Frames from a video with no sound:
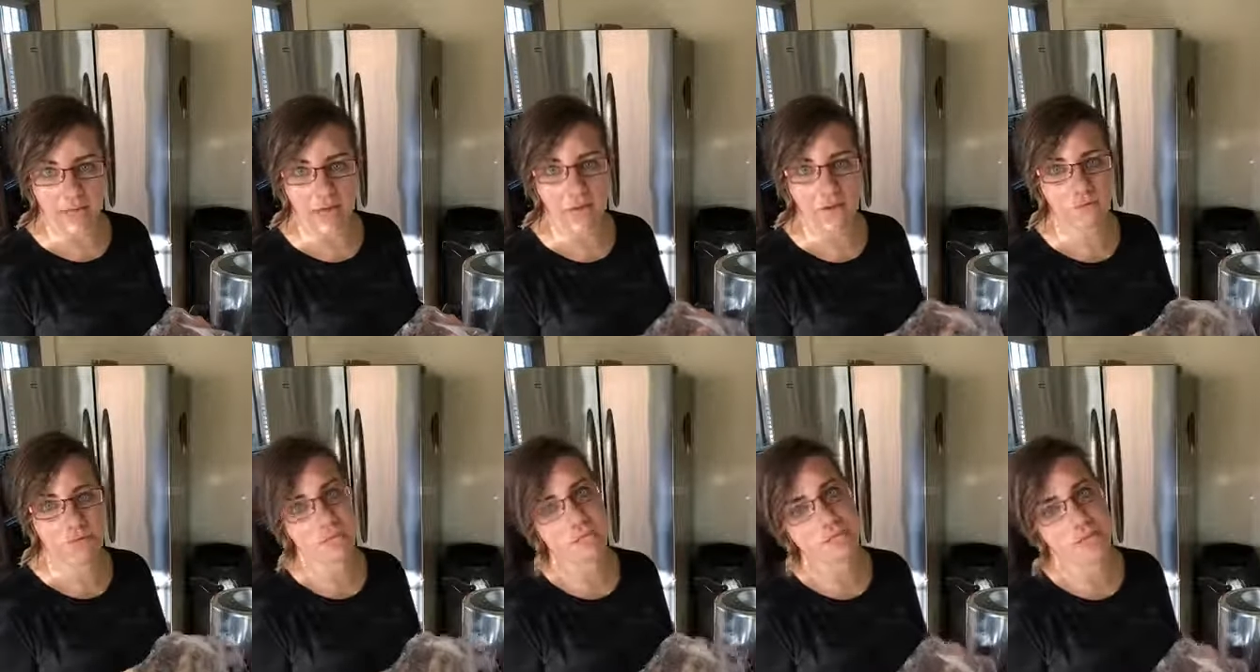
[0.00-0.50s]
I
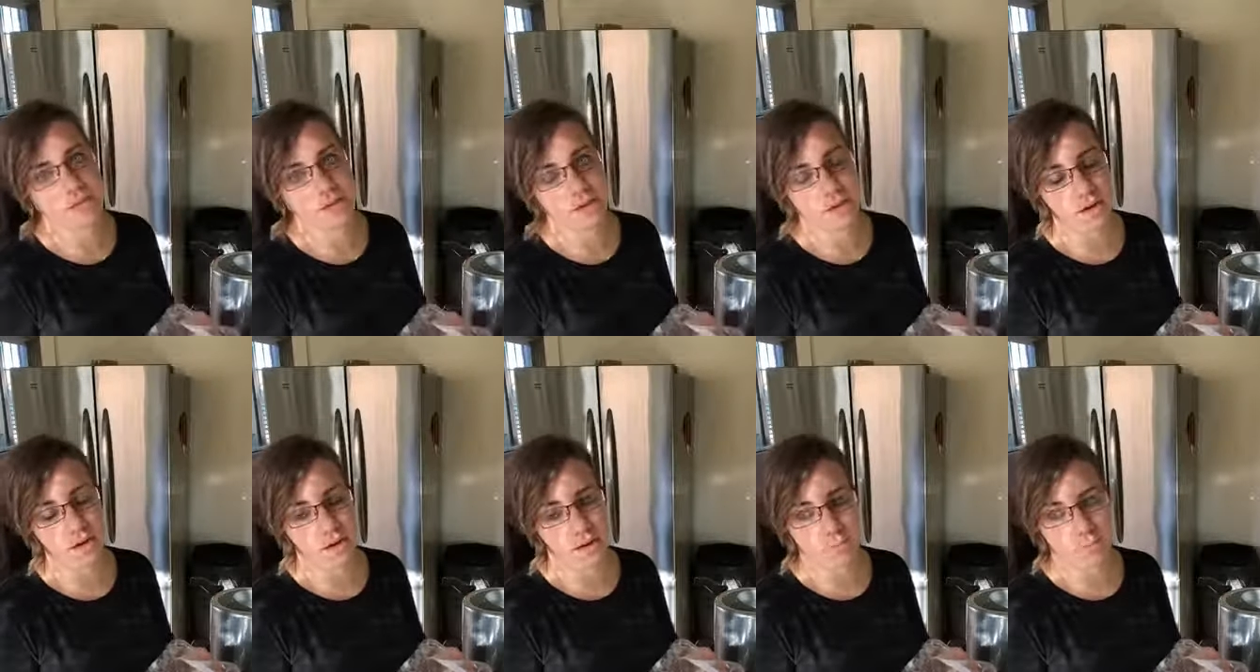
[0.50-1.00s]
was sick
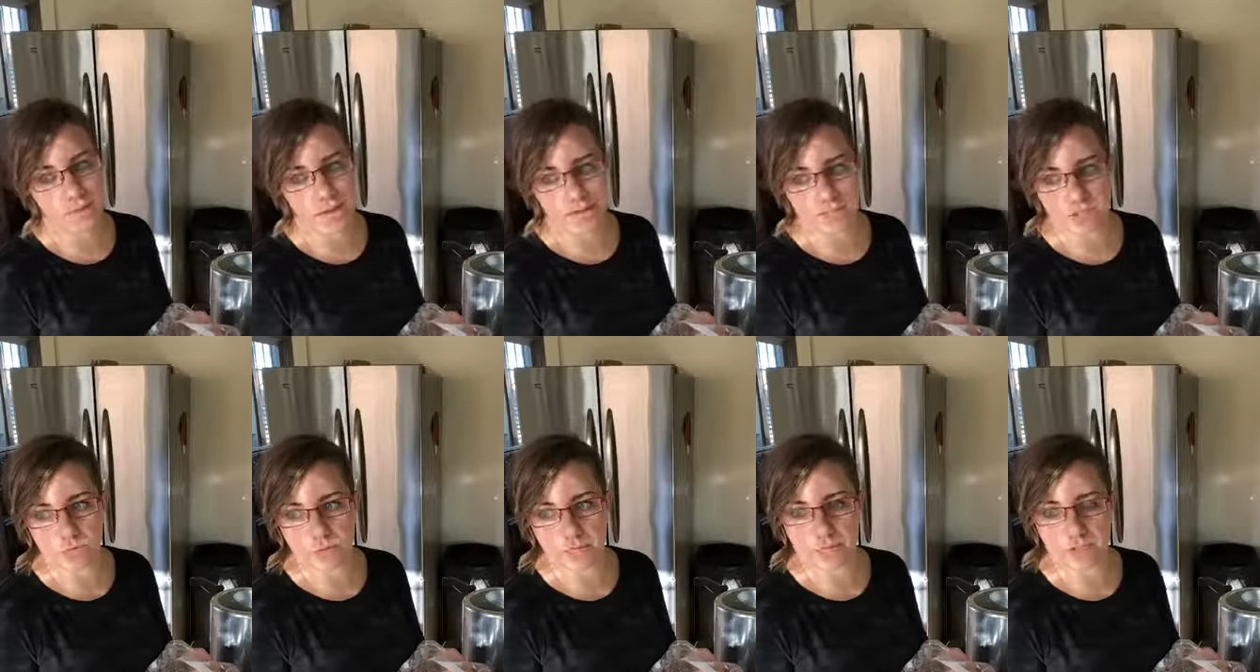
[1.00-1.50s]

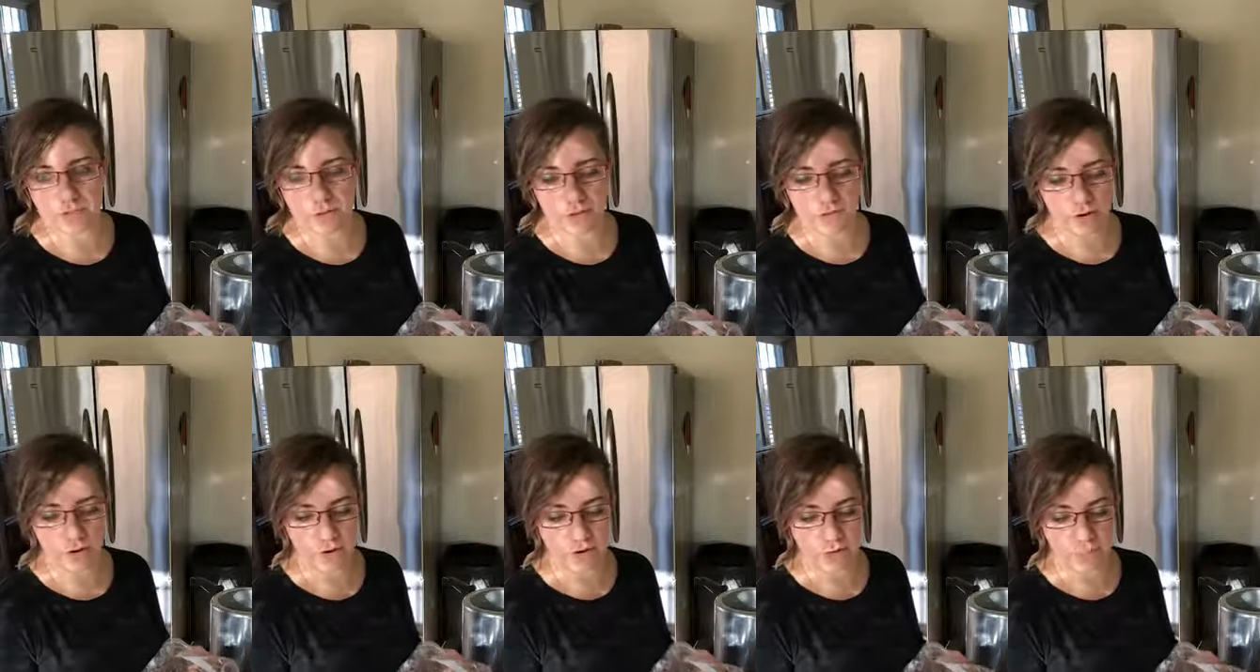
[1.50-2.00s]
last week, so I've
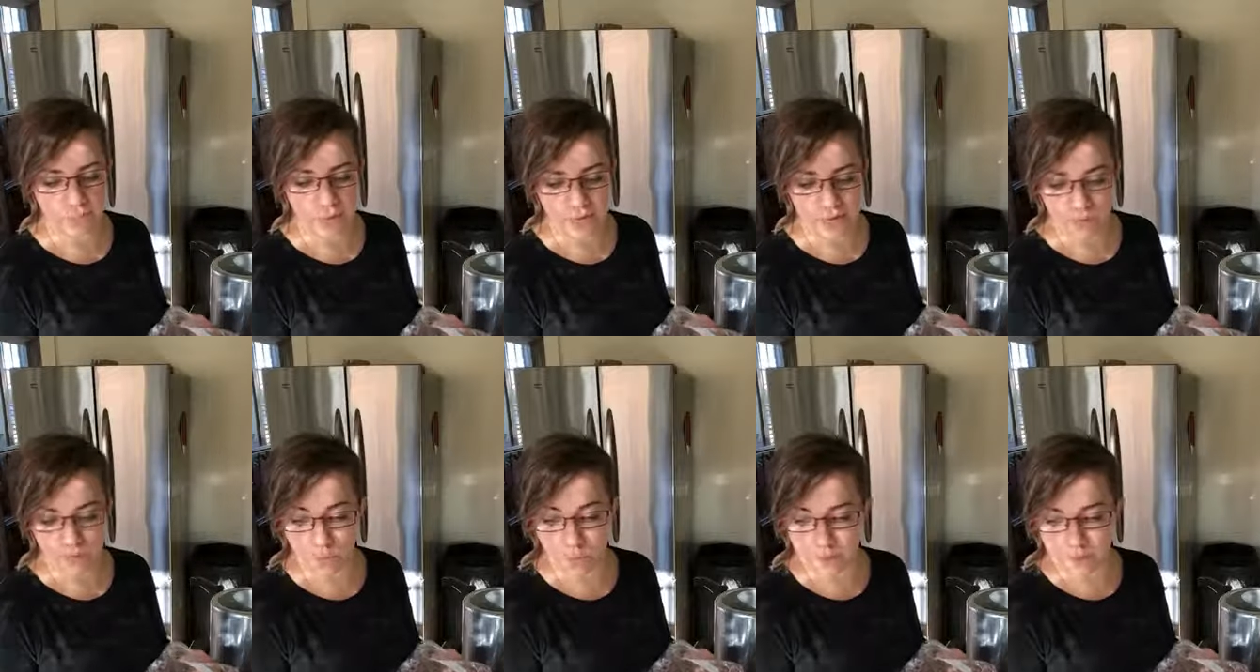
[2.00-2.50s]
already made
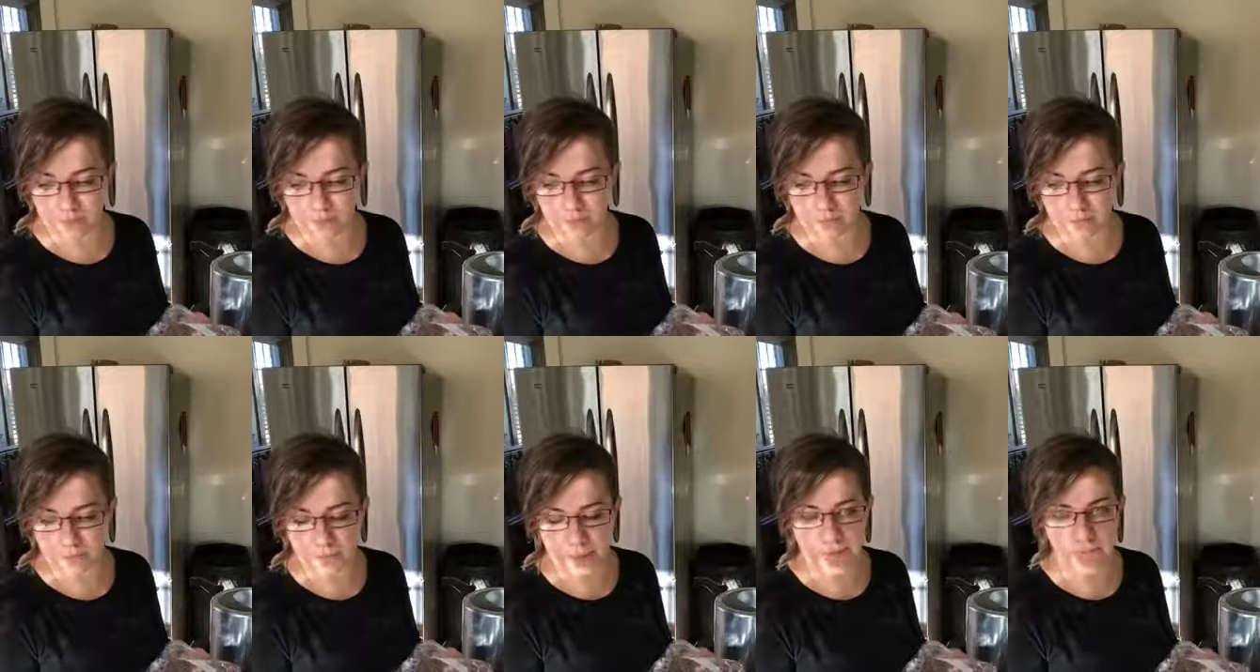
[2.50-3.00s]
one
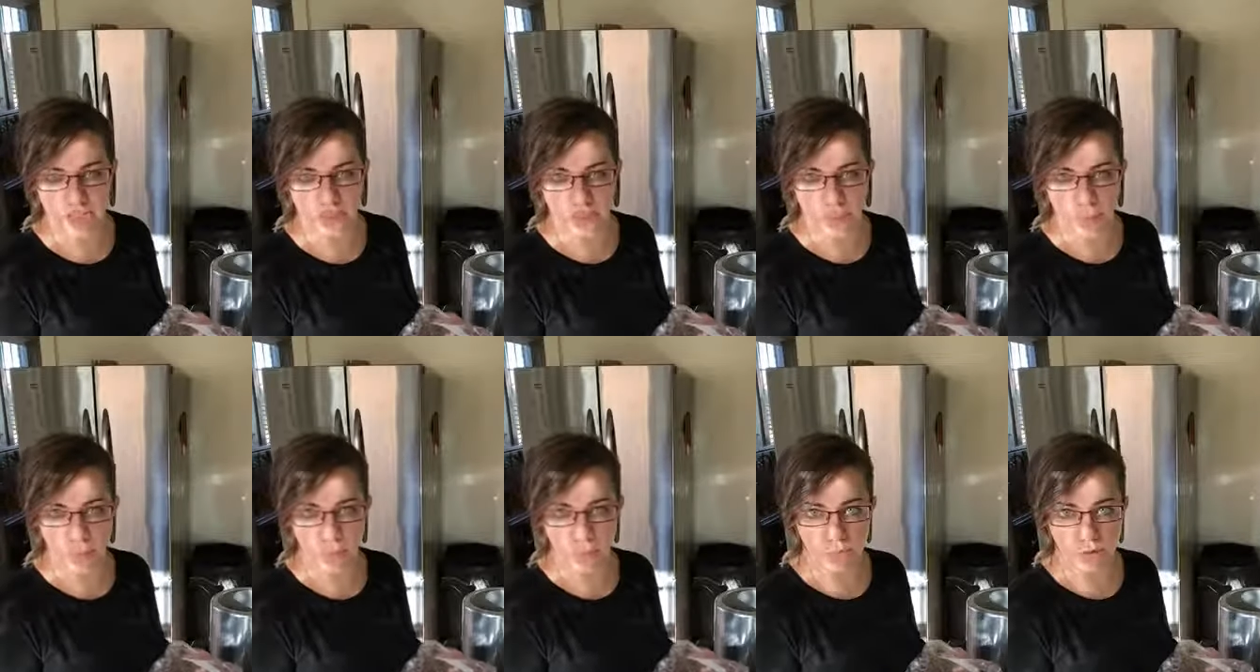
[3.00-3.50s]
batch of
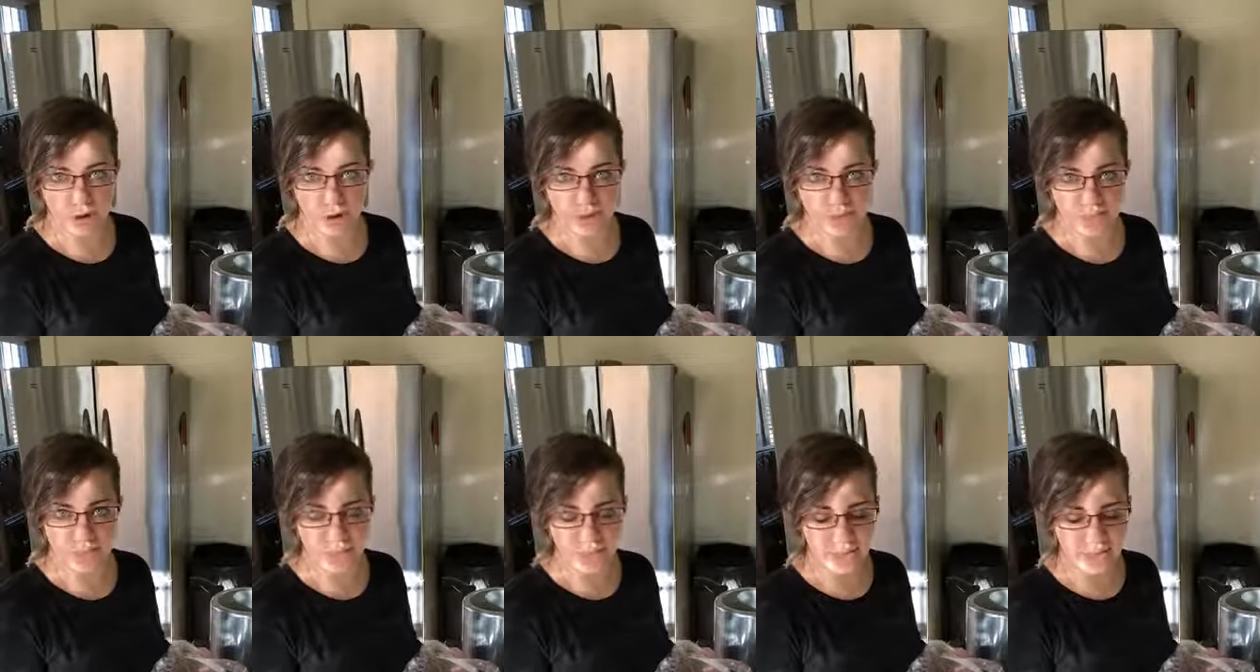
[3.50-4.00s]
bone
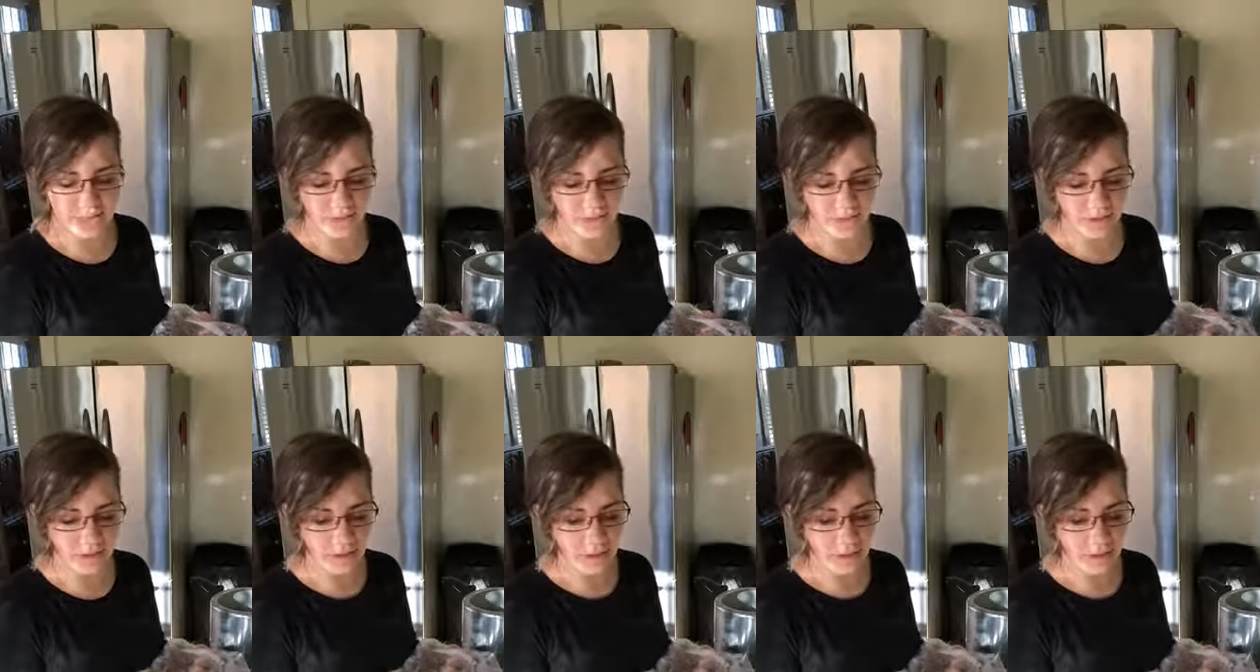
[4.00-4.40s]
broth and